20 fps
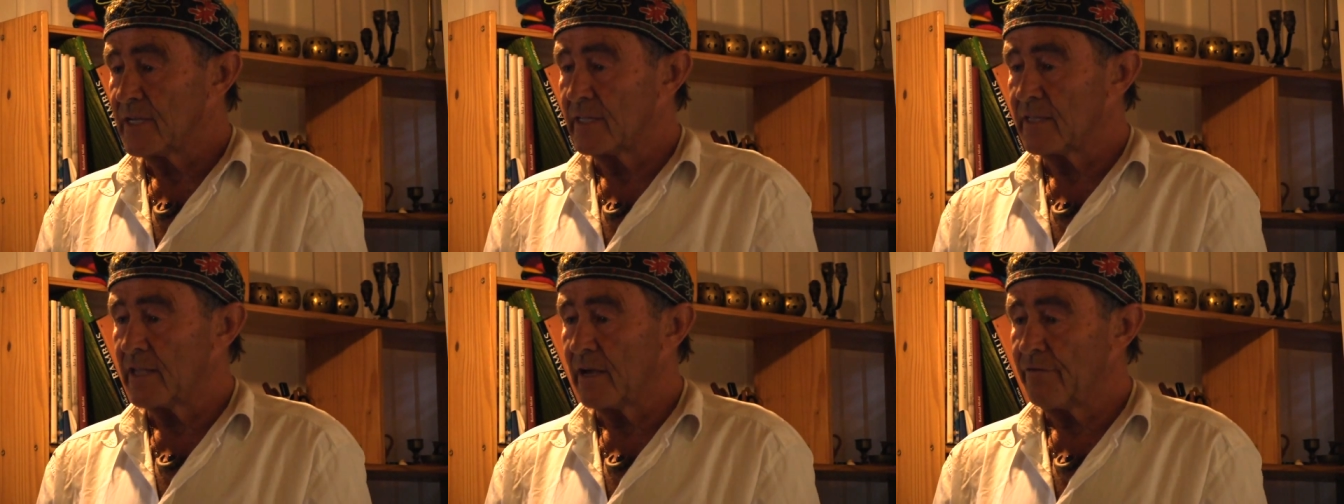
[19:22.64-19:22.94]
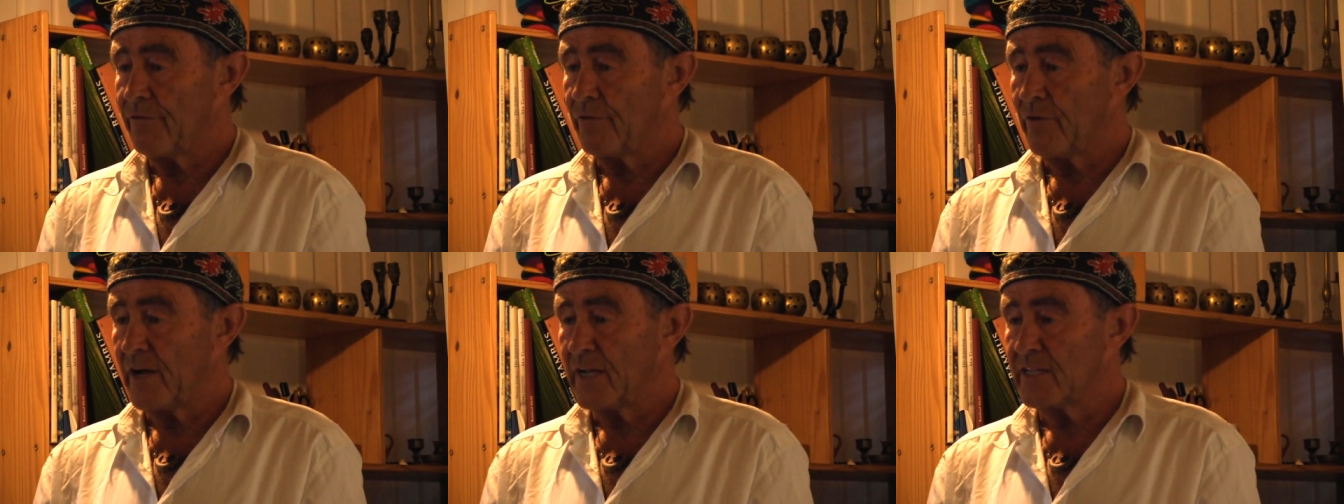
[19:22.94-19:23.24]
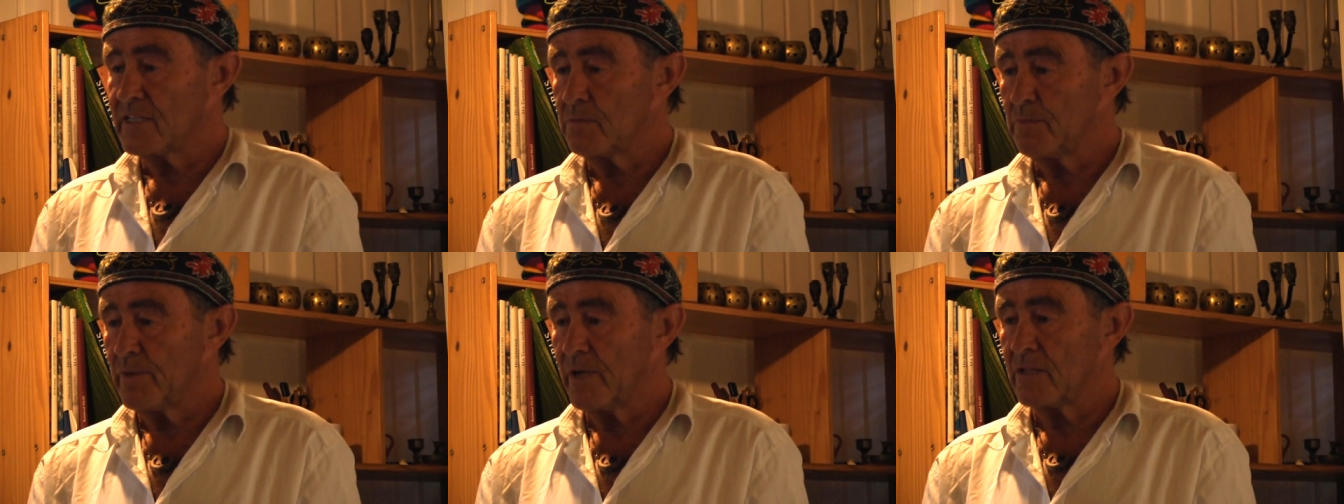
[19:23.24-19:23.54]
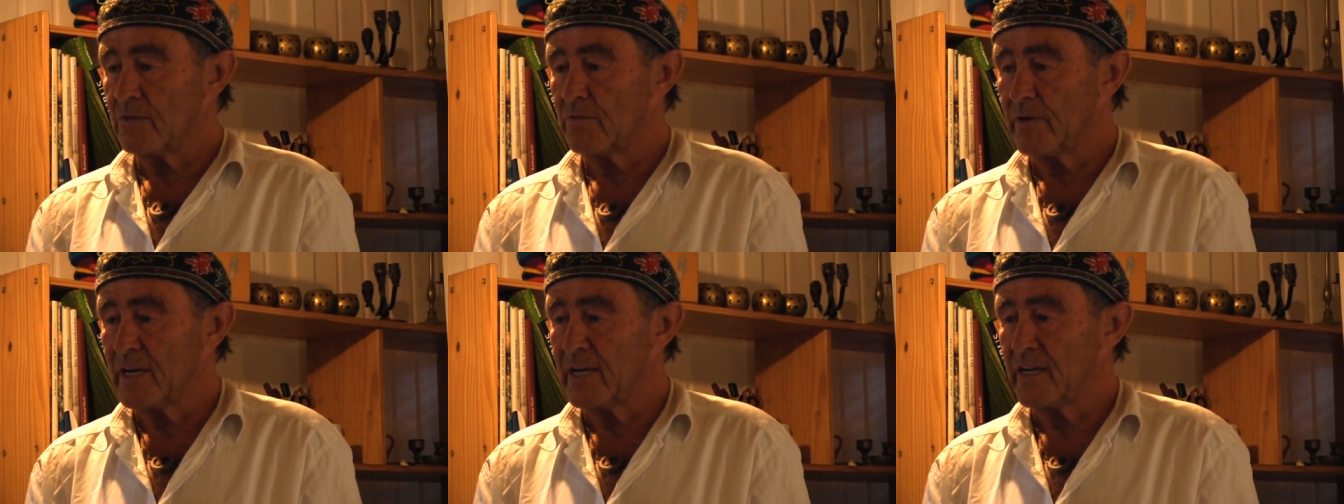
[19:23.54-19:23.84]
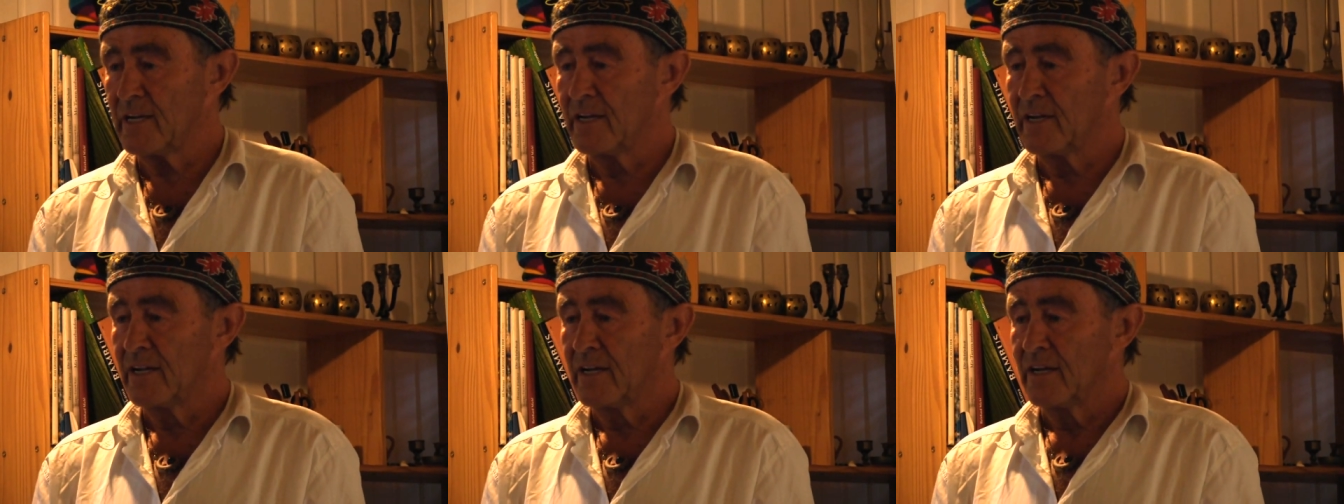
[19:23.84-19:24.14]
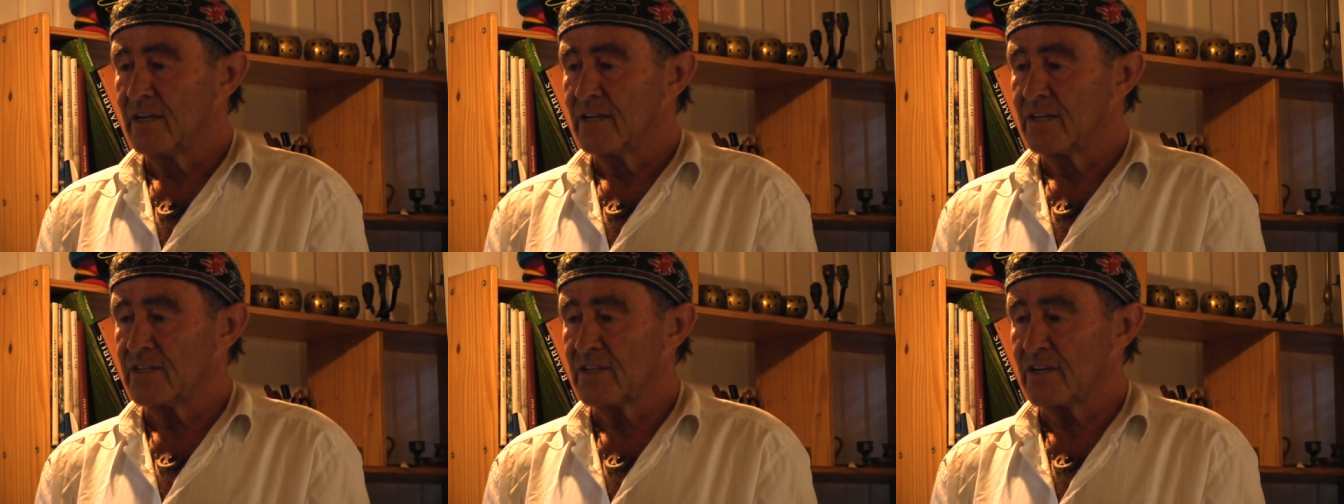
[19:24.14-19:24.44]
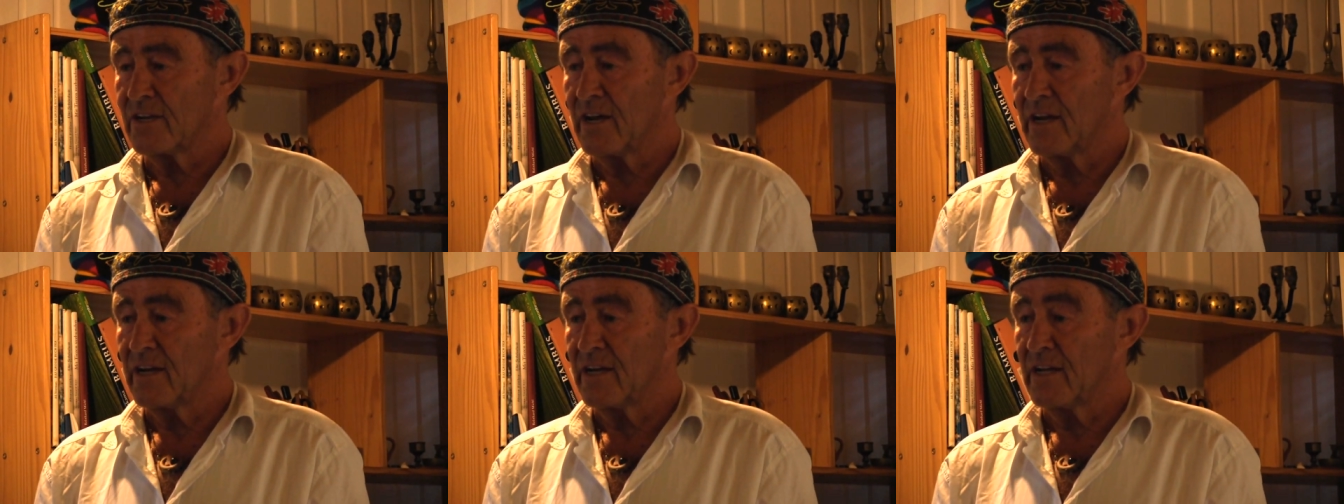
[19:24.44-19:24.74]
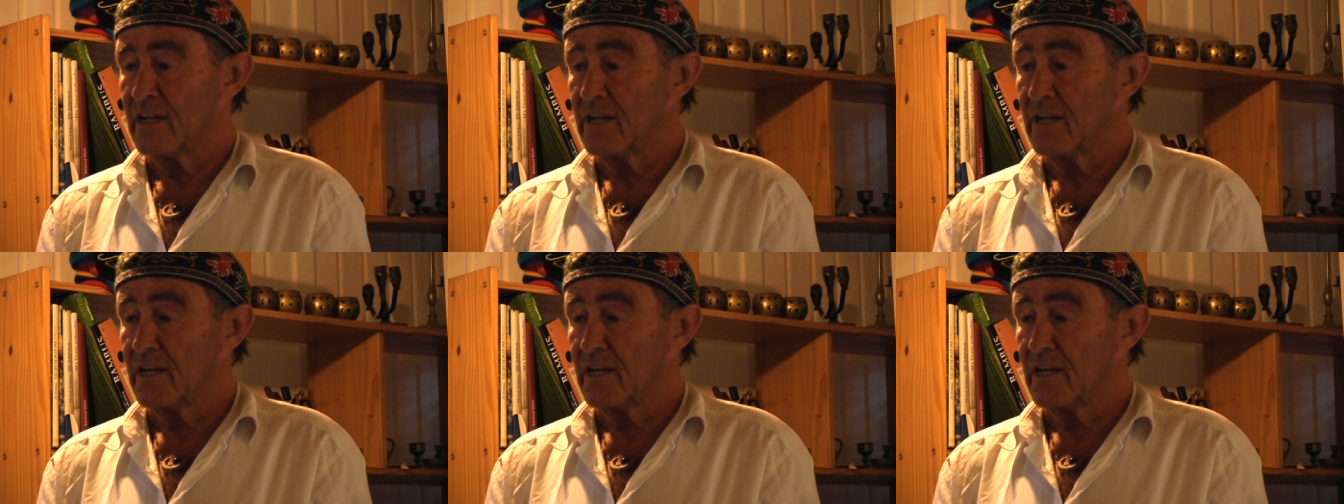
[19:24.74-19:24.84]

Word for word: the difference between the